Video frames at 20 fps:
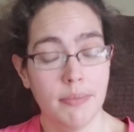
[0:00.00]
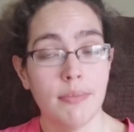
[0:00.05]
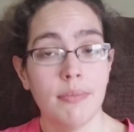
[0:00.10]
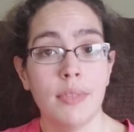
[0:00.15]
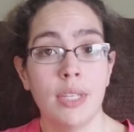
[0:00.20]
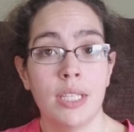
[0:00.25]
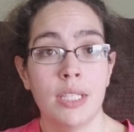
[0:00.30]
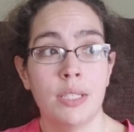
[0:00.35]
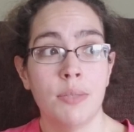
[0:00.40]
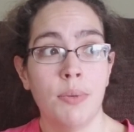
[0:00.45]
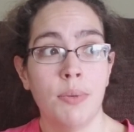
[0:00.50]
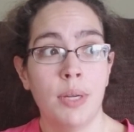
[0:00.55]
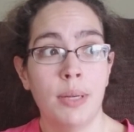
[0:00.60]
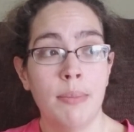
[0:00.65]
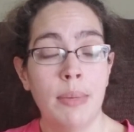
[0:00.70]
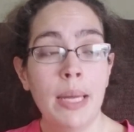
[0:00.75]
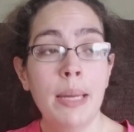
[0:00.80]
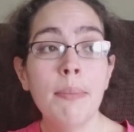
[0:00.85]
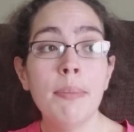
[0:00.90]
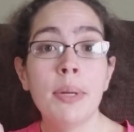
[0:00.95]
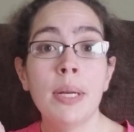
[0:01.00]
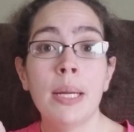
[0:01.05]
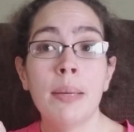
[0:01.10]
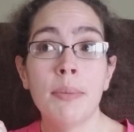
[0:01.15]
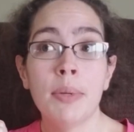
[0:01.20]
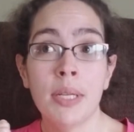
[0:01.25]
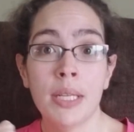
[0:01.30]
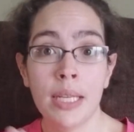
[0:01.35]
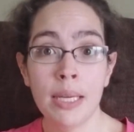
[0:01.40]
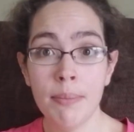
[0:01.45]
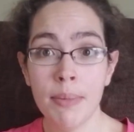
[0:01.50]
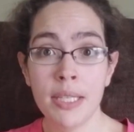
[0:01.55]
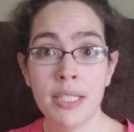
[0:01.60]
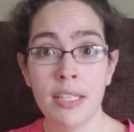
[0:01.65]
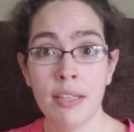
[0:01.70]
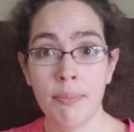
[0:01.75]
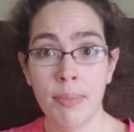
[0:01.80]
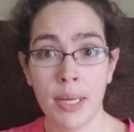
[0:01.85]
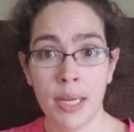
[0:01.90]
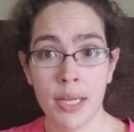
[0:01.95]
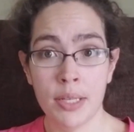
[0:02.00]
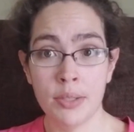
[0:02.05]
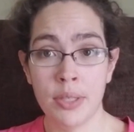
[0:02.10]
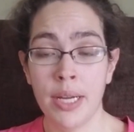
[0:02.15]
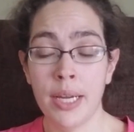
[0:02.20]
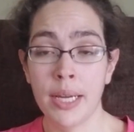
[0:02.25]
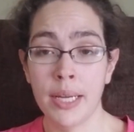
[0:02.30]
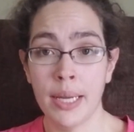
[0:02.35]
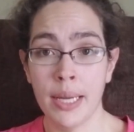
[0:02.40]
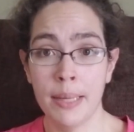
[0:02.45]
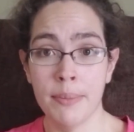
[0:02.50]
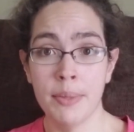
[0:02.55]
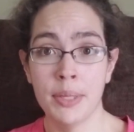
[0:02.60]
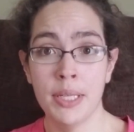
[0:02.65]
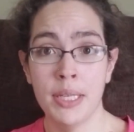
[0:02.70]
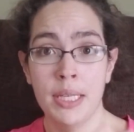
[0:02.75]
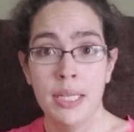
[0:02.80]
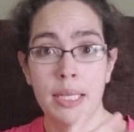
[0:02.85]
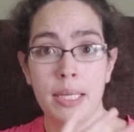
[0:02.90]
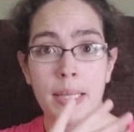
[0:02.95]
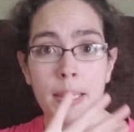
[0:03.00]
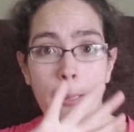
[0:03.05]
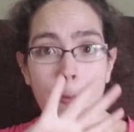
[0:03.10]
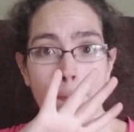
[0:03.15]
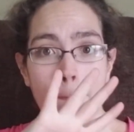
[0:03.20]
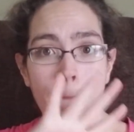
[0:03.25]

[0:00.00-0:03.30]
this is where I'm at, but I'm gonna get myself back on track. I'm gonna